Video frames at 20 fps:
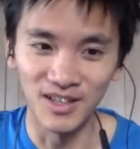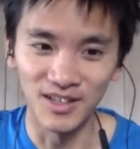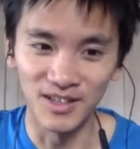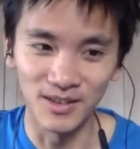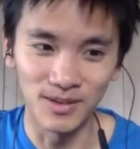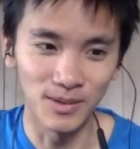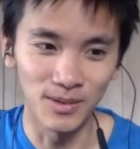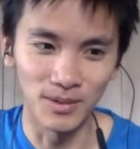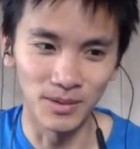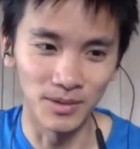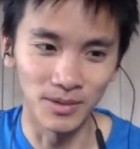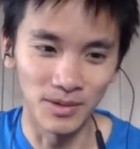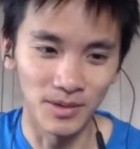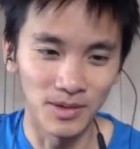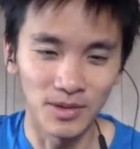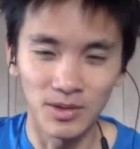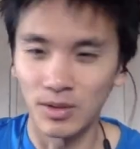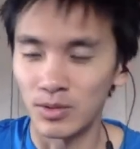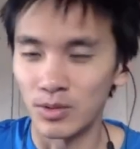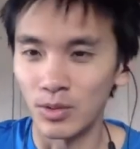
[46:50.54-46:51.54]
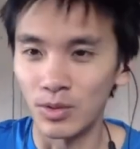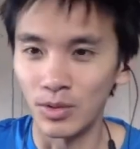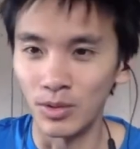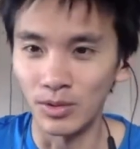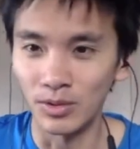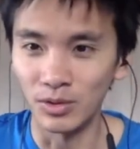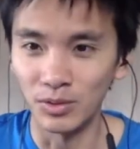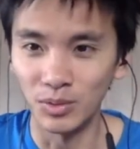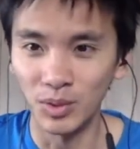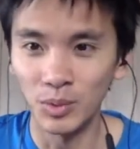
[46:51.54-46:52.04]
so it's also
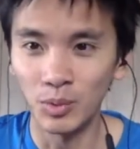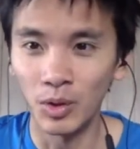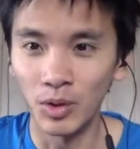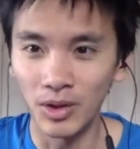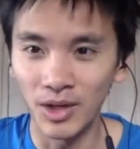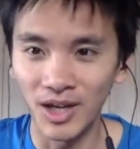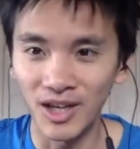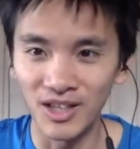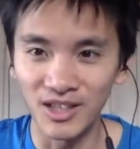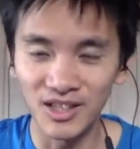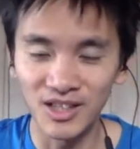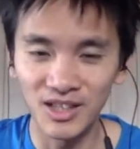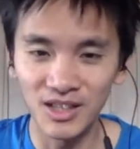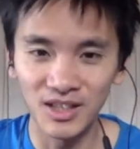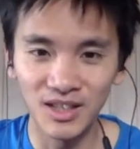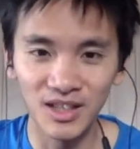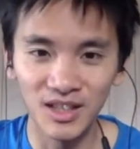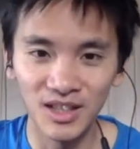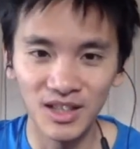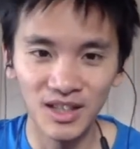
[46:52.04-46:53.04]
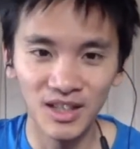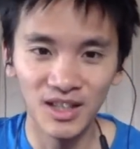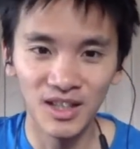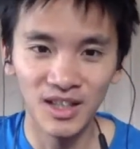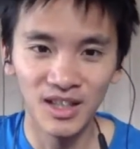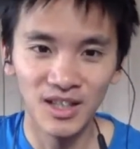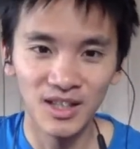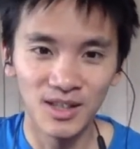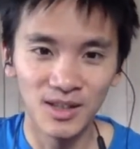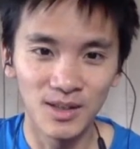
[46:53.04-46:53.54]
called a reward hacking
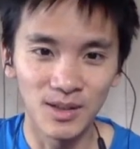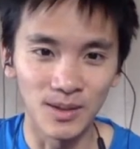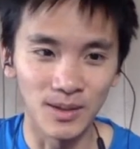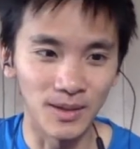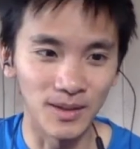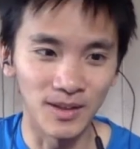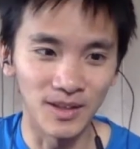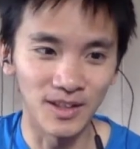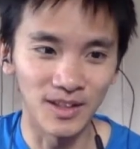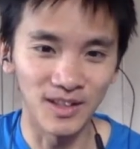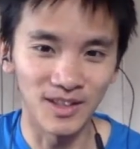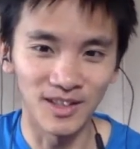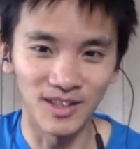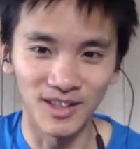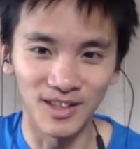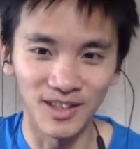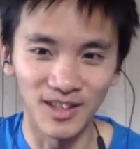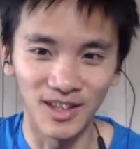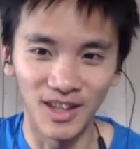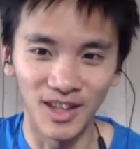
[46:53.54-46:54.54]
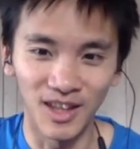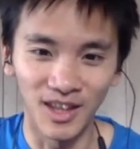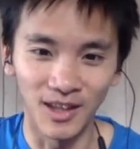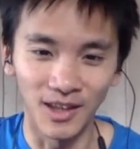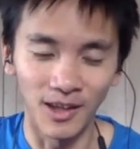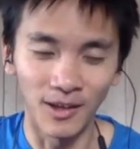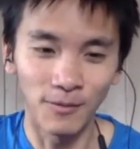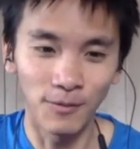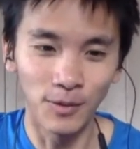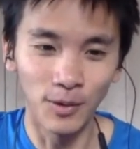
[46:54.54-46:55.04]
so
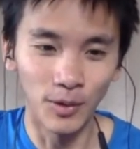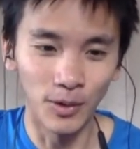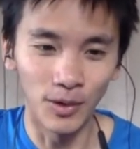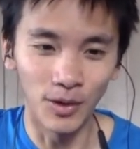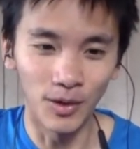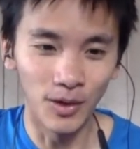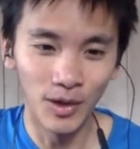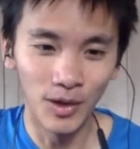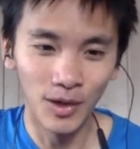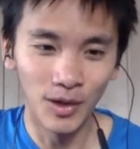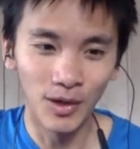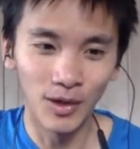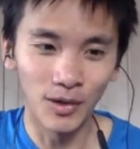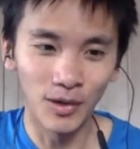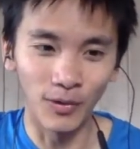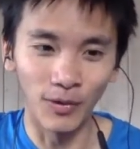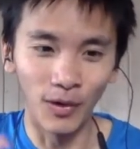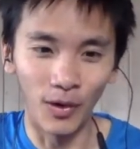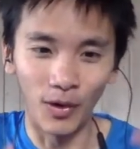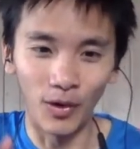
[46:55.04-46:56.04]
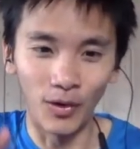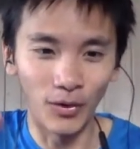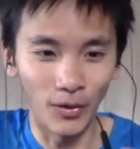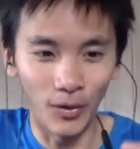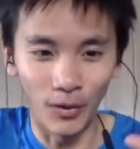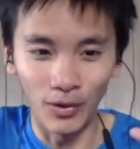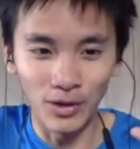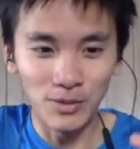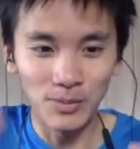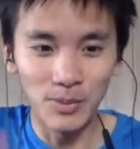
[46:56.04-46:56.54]
if your your
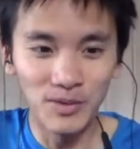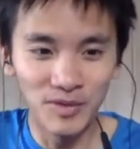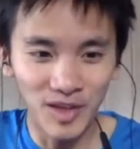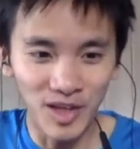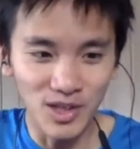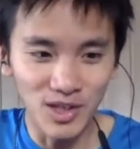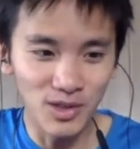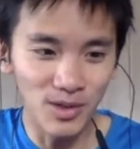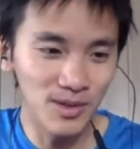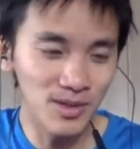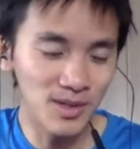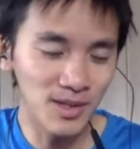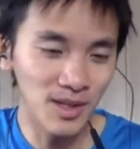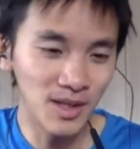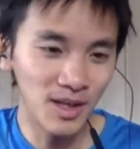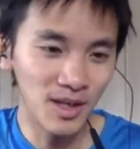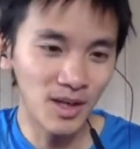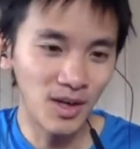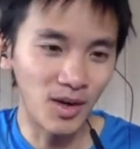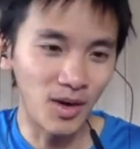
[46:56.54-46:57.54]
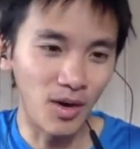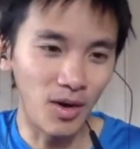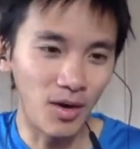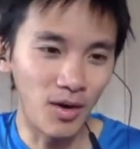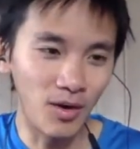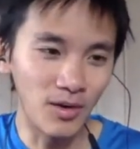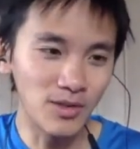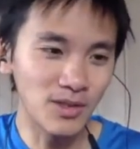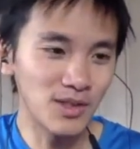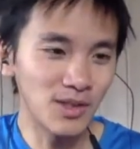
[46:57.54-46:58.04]
your specifications
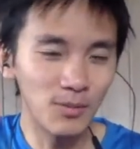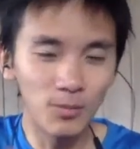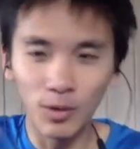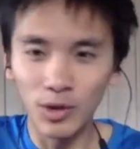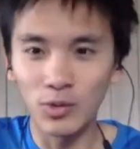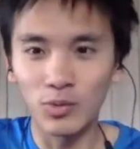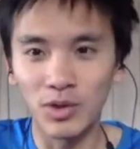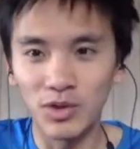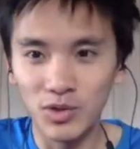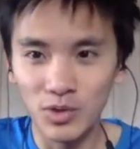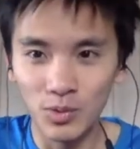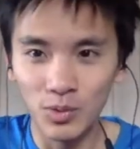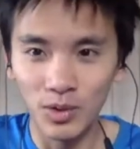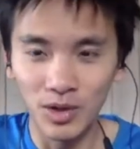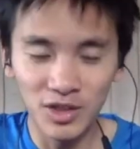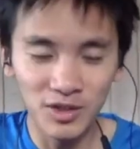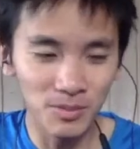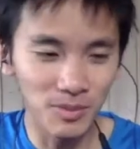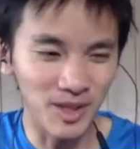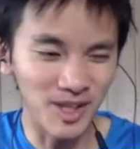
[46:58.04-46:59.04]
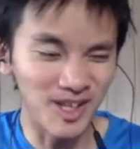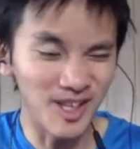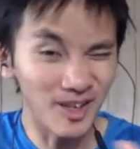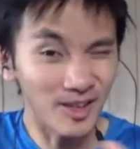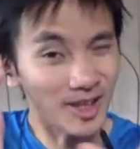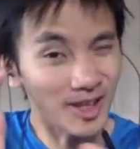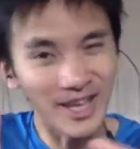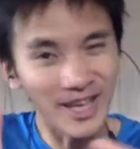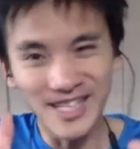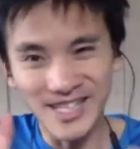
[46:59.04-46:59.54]
or somewhat what you want, but
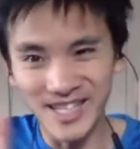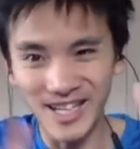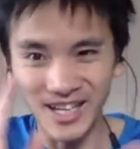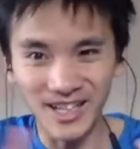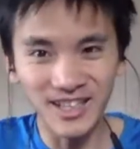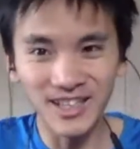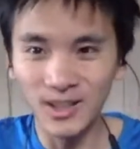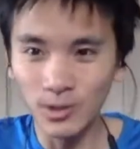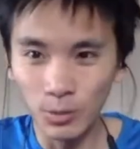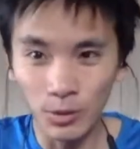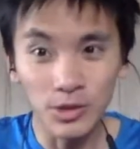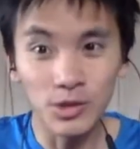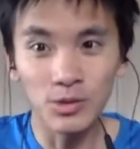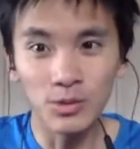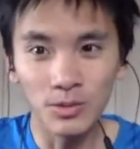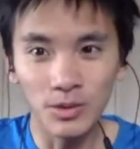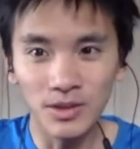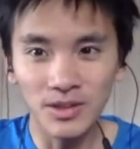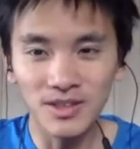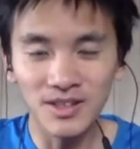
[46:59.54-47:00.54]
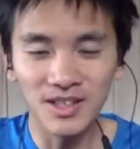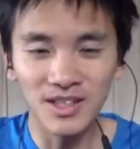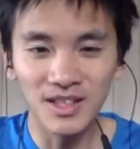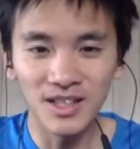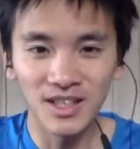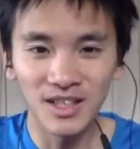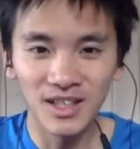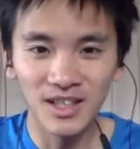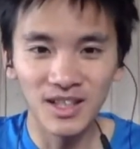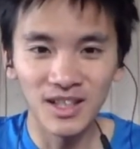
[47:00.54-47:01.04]
not exactly what you want,
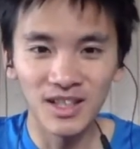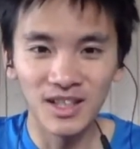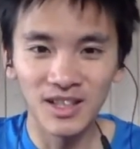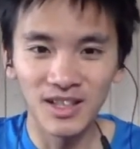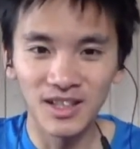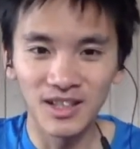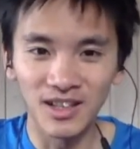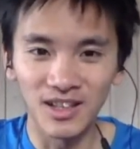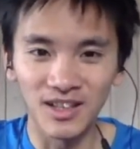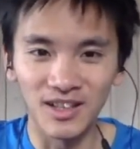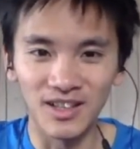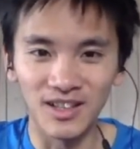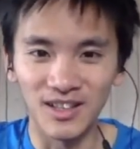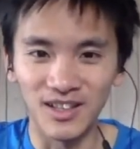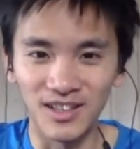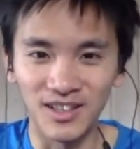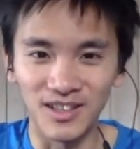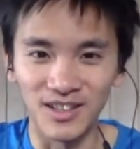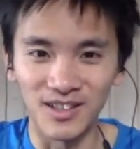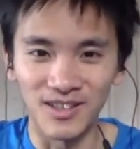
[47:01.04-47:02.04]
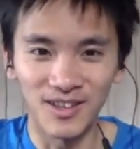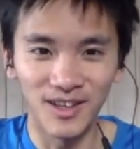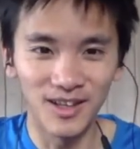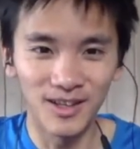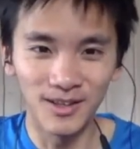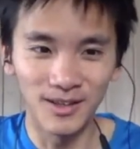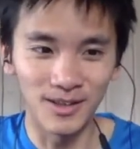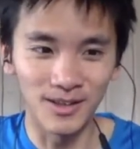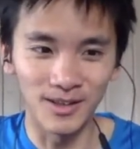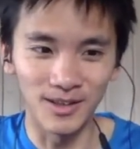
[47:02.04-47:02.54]
uh,
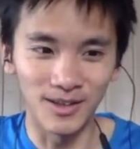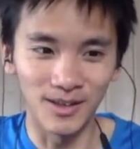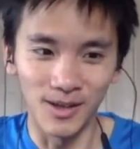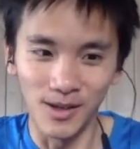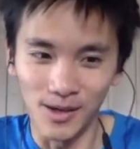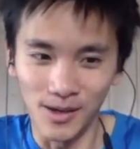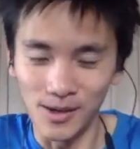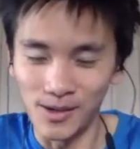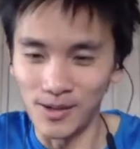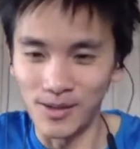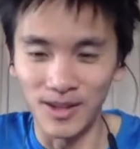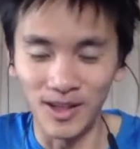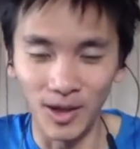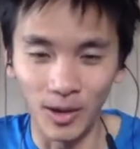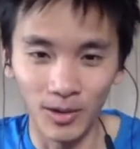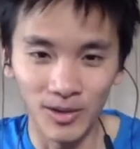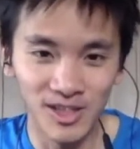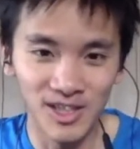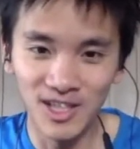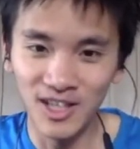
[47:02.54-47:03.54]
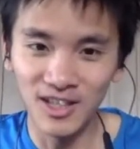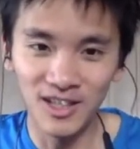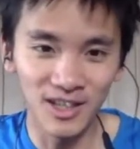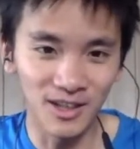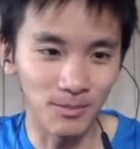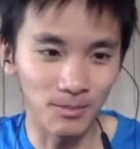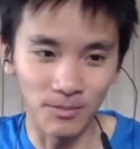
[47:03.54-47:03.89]
then uh, the auditee can